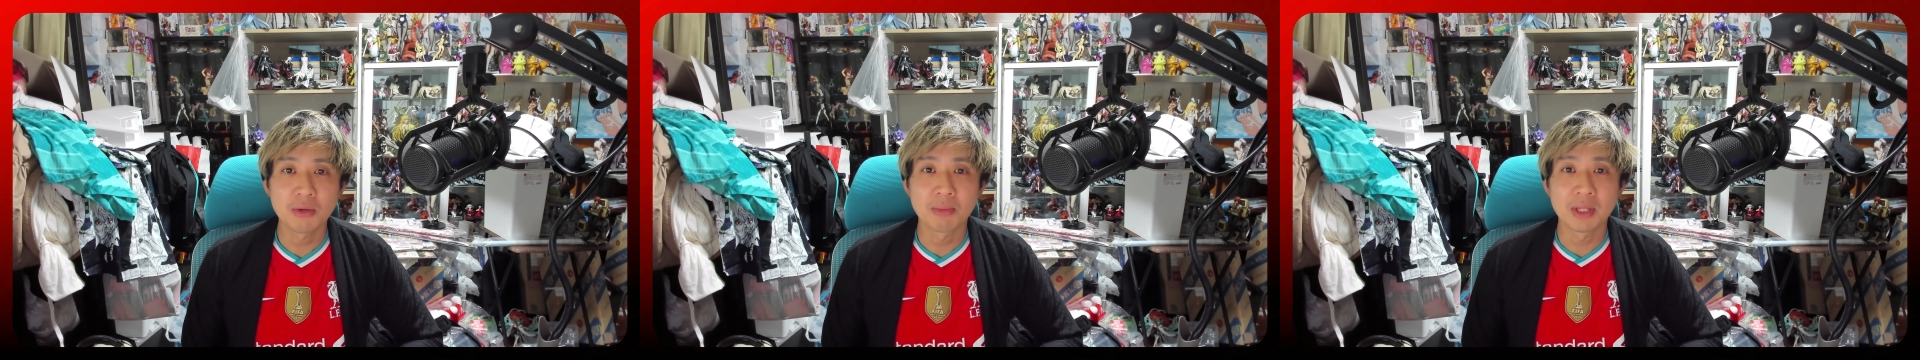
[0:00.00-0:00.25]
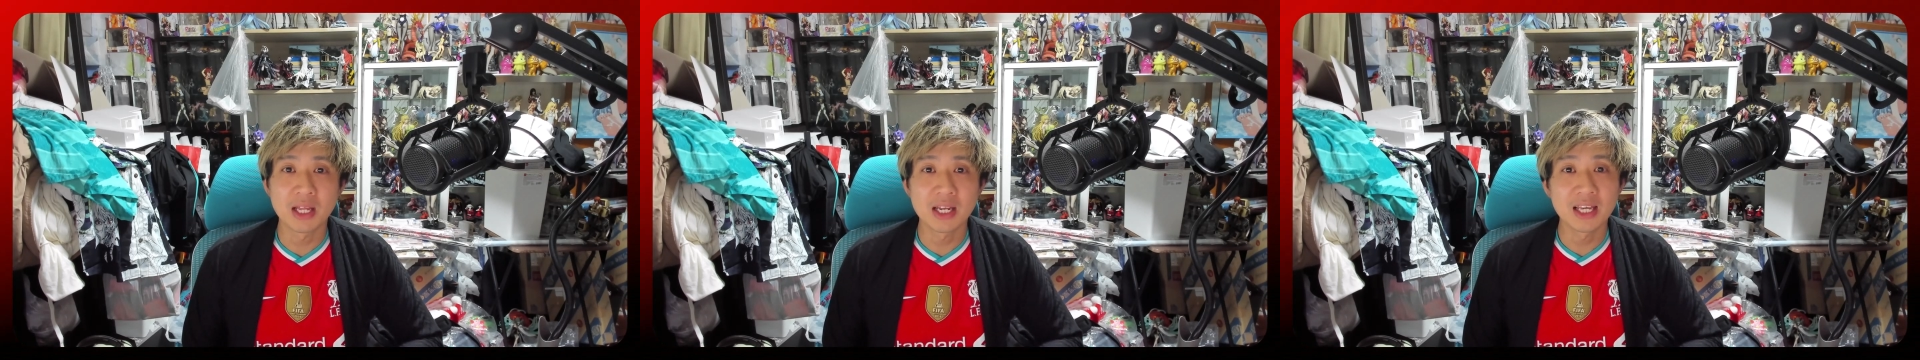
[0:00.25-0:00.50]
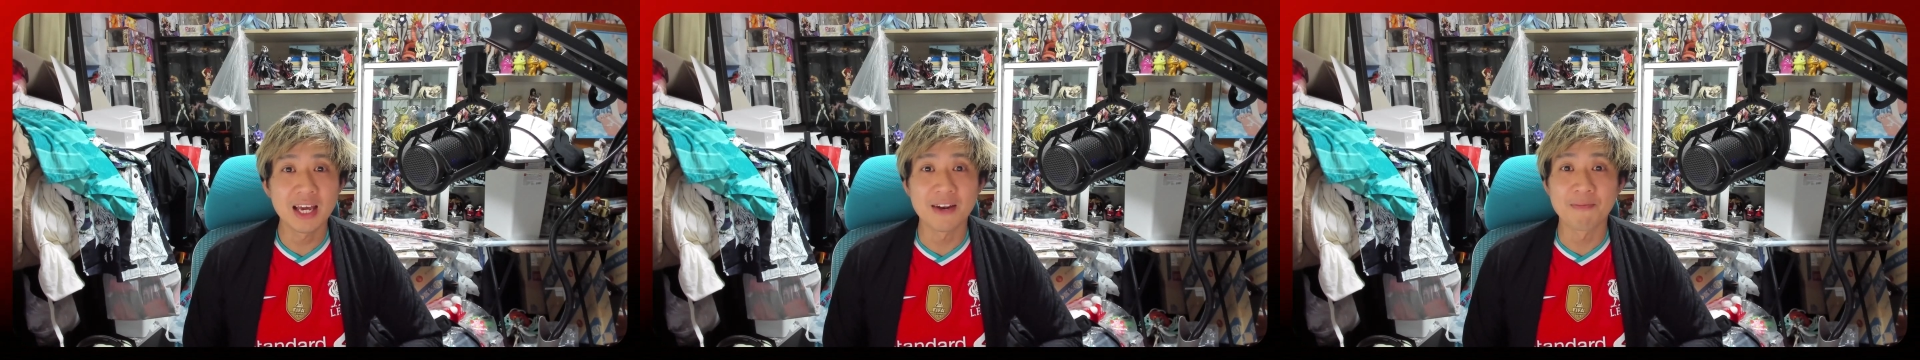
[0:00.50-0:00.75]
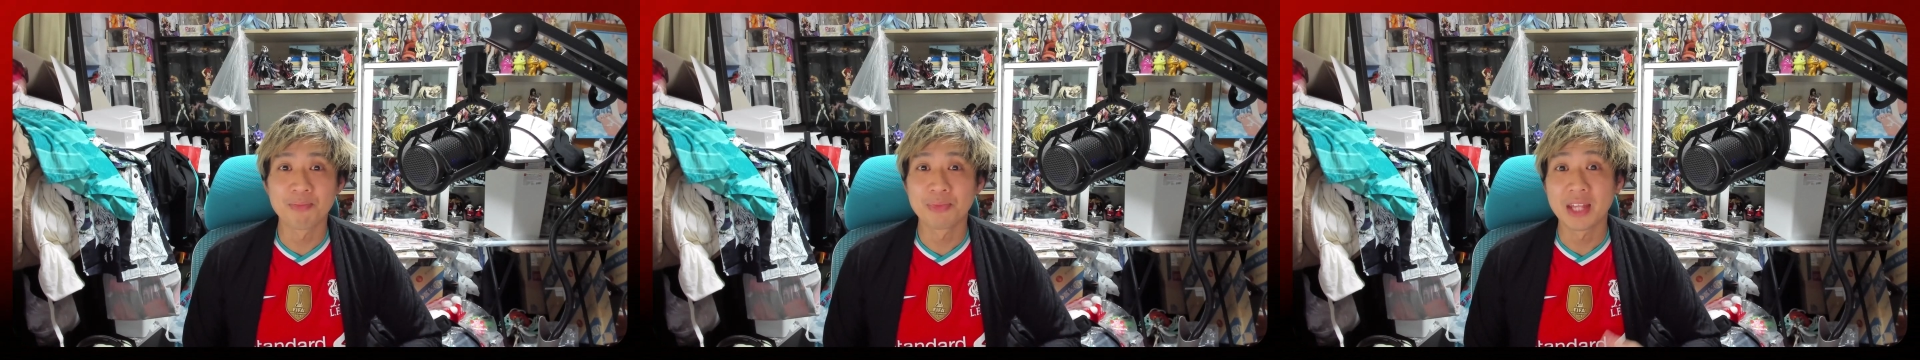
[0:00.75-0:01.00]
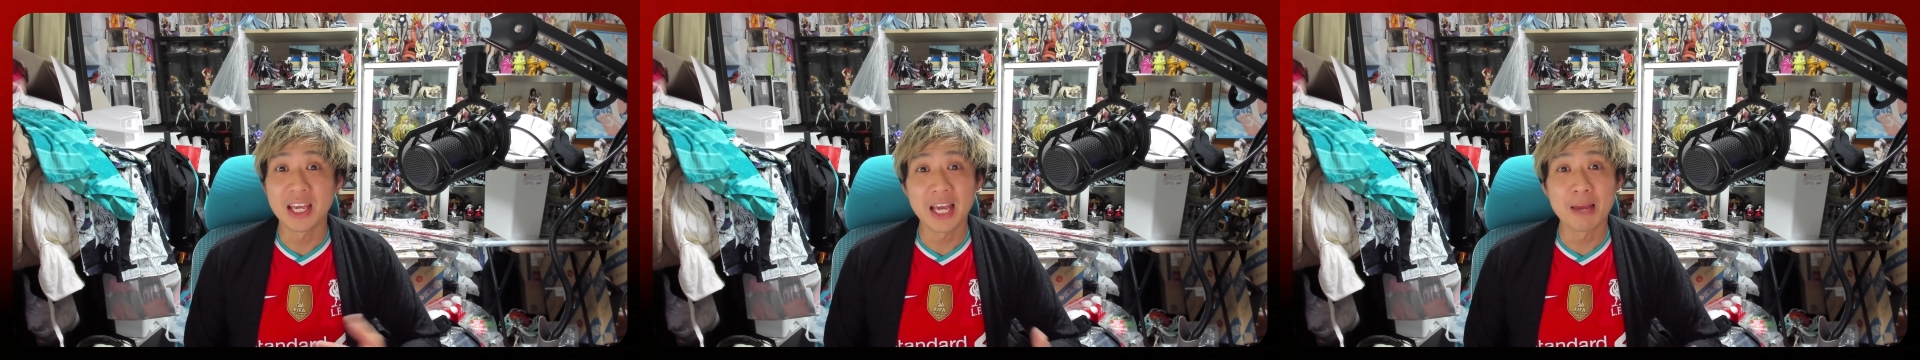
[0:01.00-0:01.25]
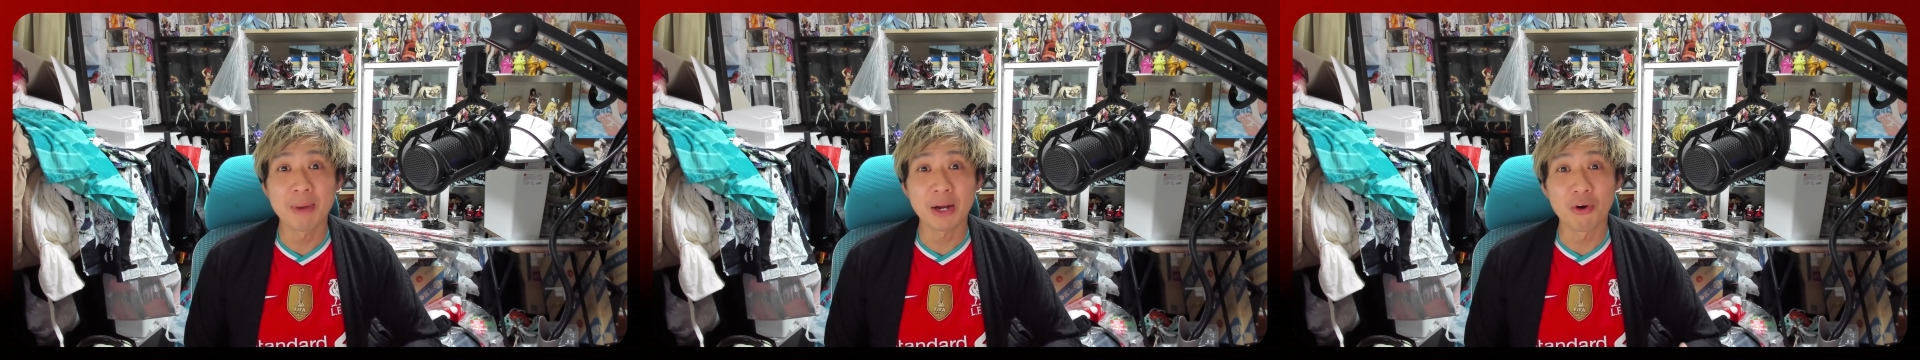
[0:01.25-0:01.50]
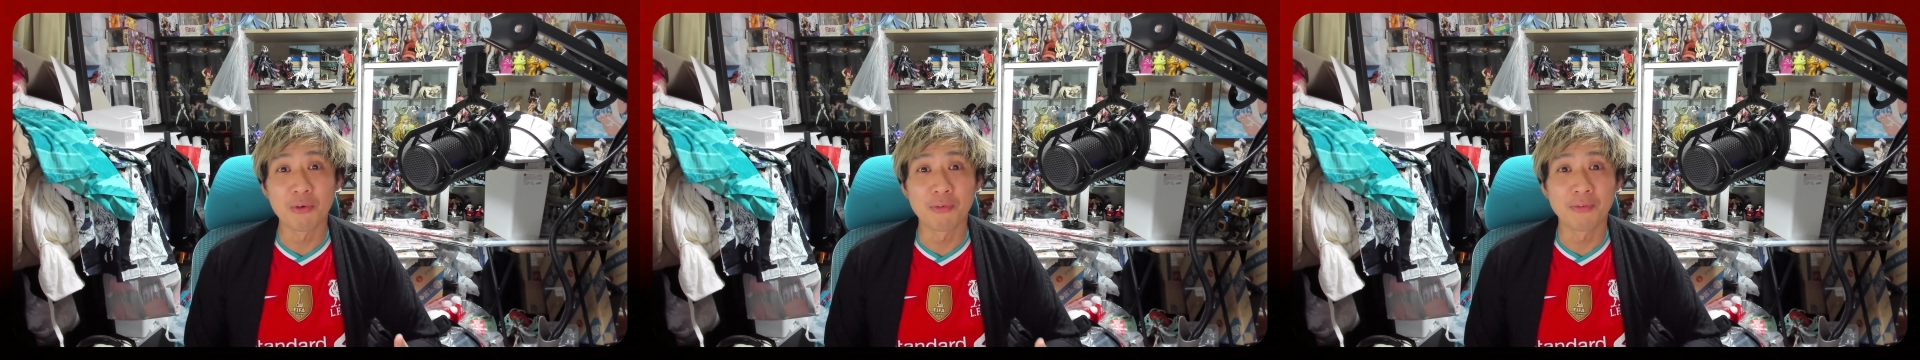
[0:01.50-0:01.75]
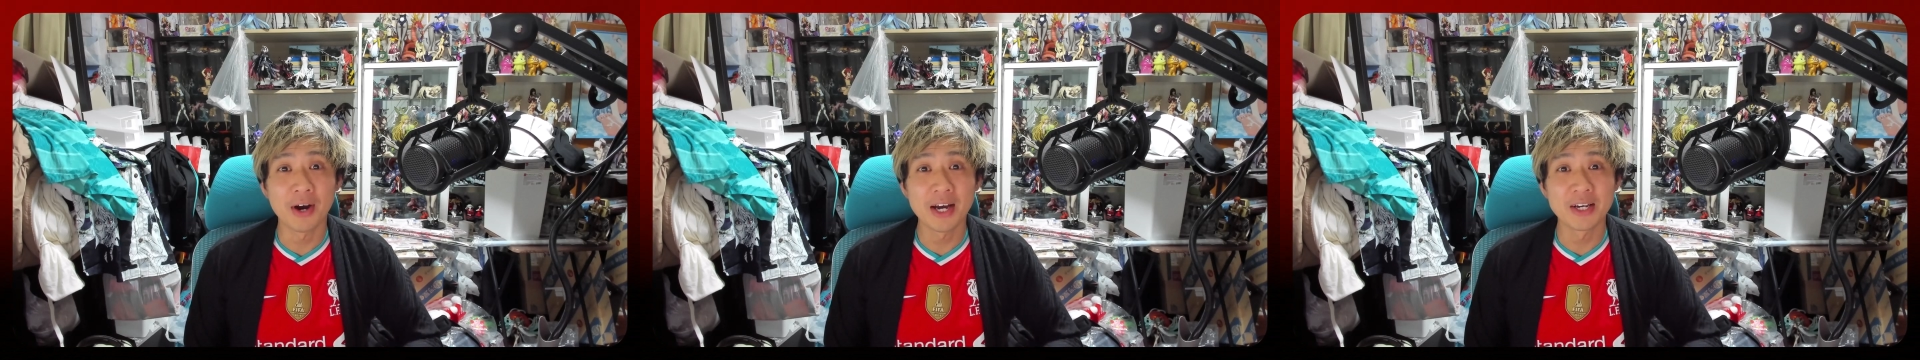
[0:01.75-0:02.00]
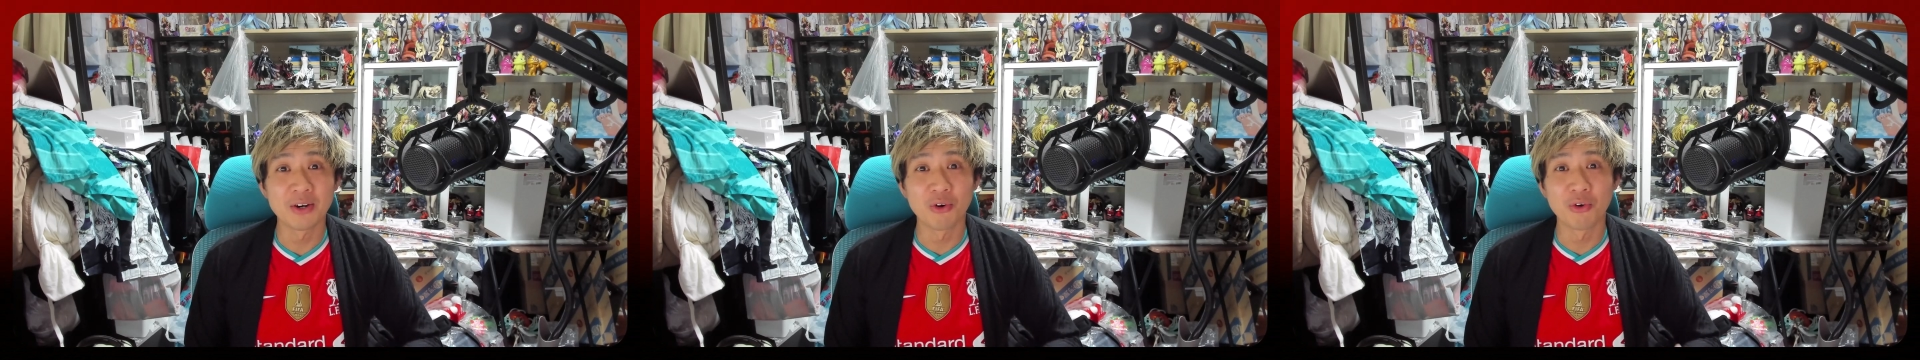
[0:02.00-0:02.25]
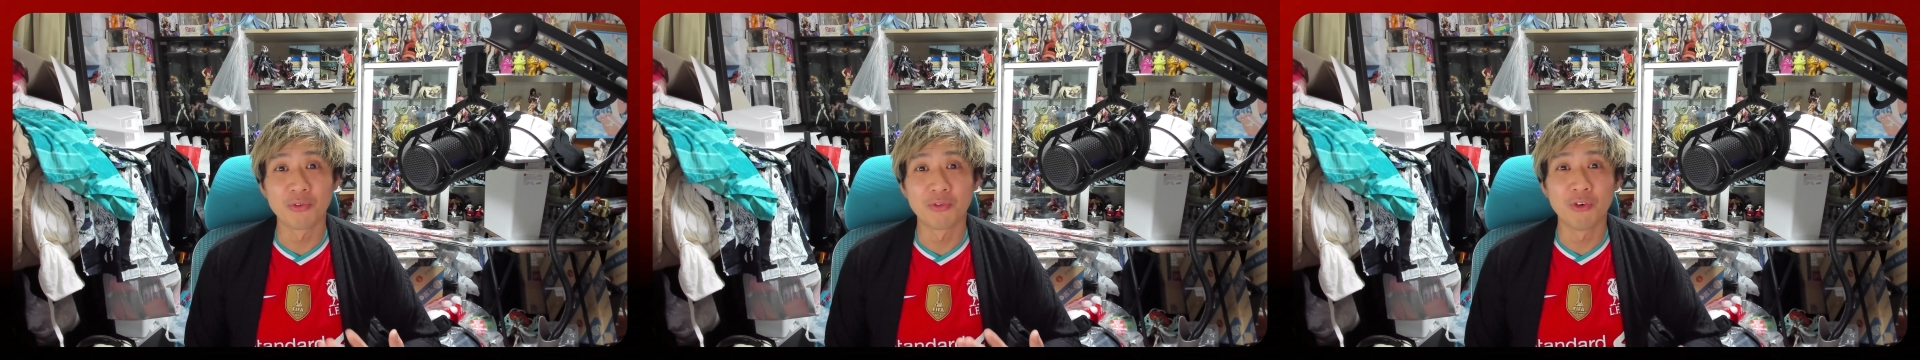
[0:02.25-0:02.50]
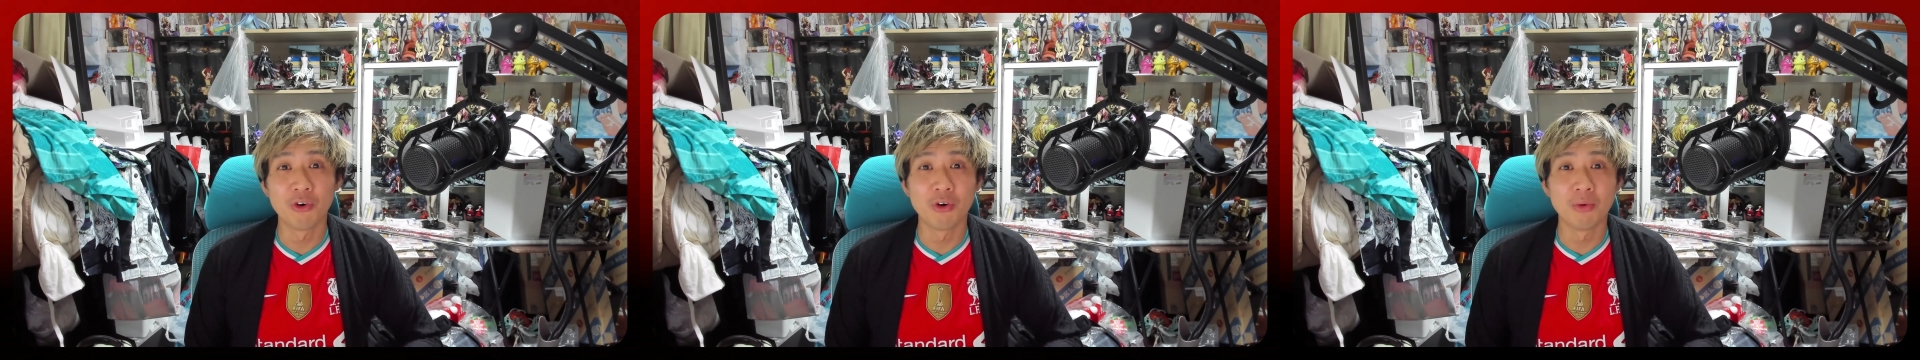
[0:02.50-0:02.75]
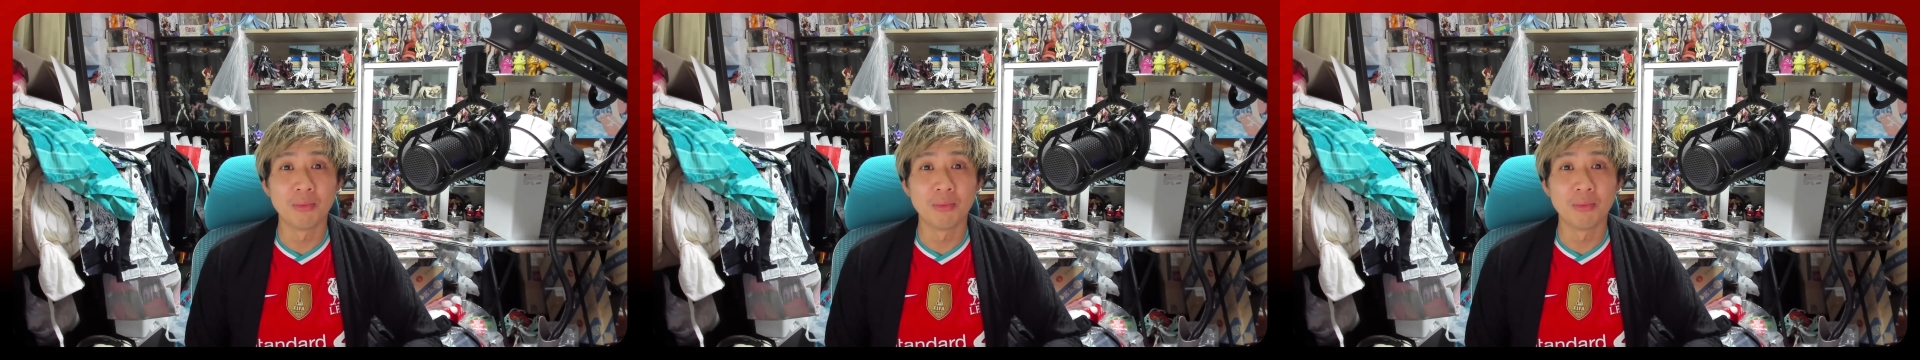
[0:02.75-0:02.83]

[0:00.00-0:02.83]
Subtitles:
But then again, they came back on fire, on form.